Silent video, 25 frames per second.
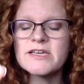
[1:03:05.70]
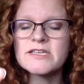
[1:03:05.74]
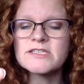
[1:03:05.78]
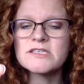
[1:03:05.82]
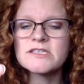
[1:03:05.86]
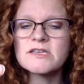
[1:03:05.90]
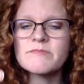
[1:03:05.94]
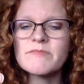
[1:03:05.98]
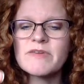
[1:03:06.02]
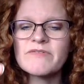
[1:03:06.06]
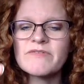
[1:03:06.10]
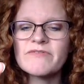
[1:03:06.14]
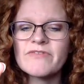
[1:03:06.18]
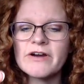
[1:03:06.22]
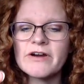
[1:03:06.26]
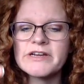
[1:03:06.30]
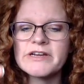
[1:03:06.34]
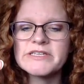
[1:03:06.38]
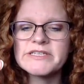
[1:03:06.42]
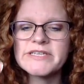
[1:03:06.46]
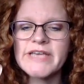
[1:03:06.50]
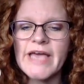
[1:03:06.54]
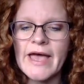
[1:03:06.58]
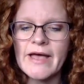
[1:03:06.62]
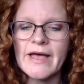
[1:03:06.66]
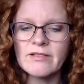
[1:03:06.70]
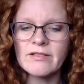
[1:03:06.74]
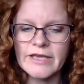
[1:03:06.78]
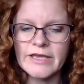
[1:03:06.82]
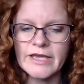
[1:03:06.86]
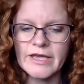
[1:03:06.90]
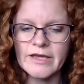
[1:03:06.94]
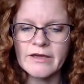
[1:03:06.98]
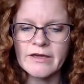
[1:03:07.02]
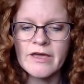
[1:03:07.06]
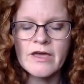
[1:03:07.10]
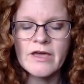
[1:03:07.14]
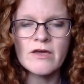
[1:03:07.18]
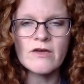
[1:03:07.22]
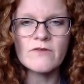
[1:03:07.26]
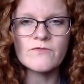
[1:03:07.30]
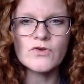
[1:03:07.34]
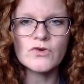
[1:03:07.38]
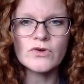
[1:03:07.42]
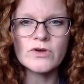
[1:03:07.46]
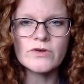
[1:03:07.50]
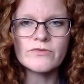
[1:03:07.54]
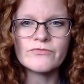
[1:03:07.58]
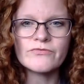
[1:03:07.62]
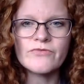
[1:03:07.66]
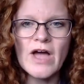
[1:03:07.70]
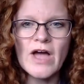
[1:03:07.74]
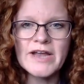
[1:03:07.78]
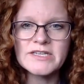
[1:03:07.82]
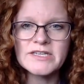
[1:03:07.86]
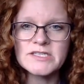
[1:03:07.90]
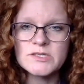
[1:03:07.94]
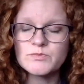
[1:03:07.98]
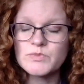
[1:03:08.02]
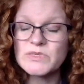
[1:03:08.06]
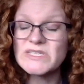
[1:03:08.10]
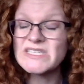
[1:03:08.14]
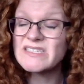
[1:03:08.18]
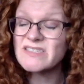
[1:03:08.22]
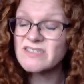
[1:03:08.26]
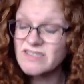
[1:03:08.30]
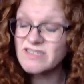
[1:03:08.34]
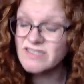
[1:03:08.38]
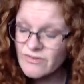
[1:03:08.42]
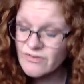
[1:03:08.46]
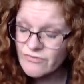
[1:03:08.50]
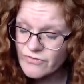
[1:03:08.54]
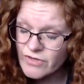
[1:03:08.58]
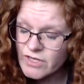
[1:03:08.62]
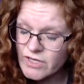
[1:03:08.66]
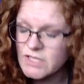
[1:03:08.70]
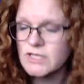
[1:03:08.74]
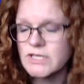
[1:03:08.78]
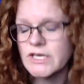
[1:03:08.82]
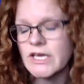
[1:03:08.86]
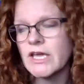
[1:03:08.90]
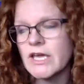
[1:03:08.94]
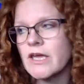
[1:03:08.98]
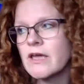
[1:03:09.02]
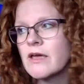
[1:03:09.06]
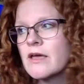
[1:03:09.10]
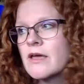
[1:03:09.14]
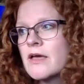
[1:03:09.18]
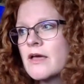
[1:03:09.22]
is going to be very telling. If you can find specifically,